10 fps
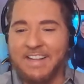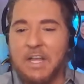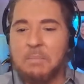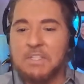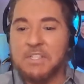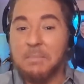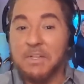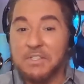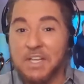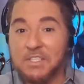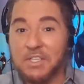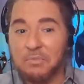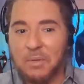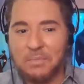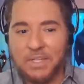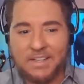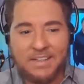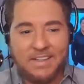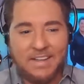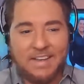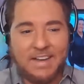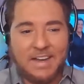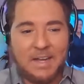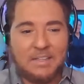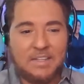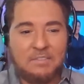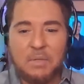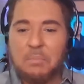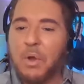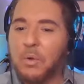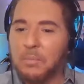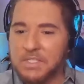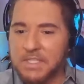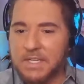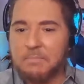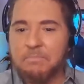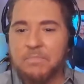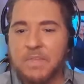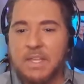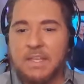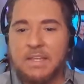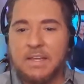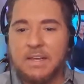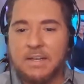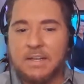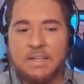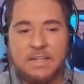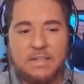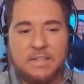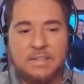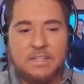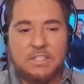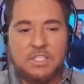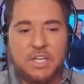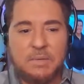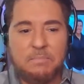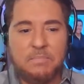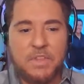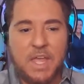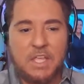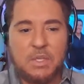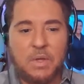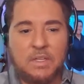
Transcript: my stomach is actually rumbling uh, lovely poem isn't it uh, Jim, thank you.